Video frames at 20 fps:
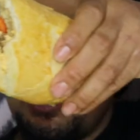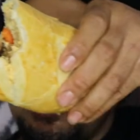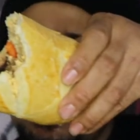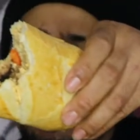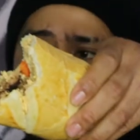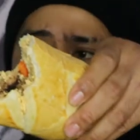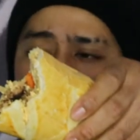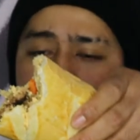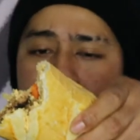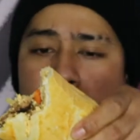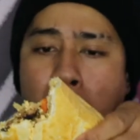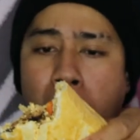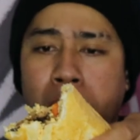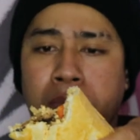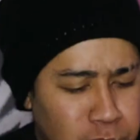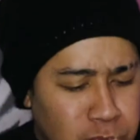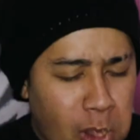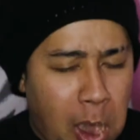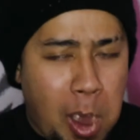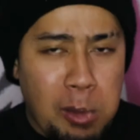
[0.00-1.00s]
cheesesteak.
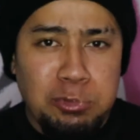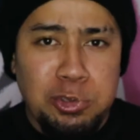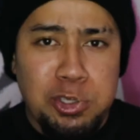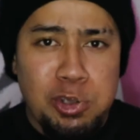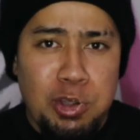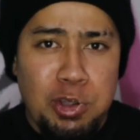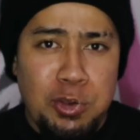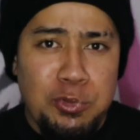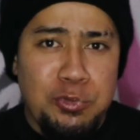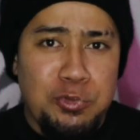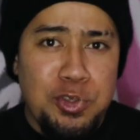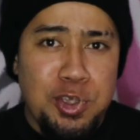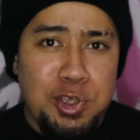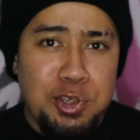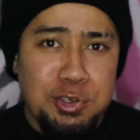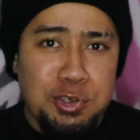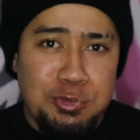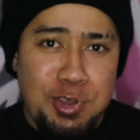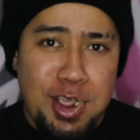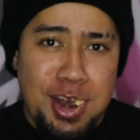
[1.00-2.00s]
I'm so
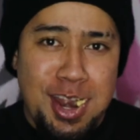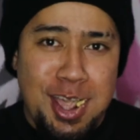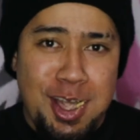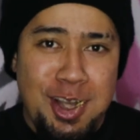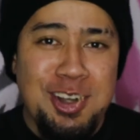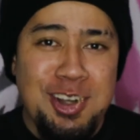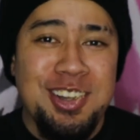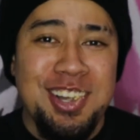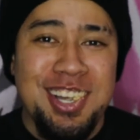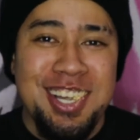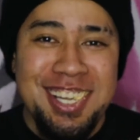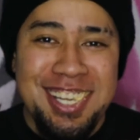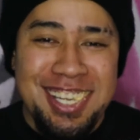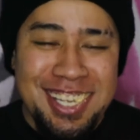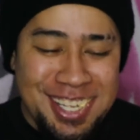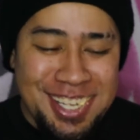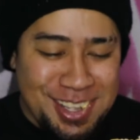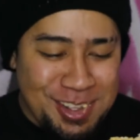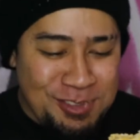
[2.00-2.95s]
confused right now.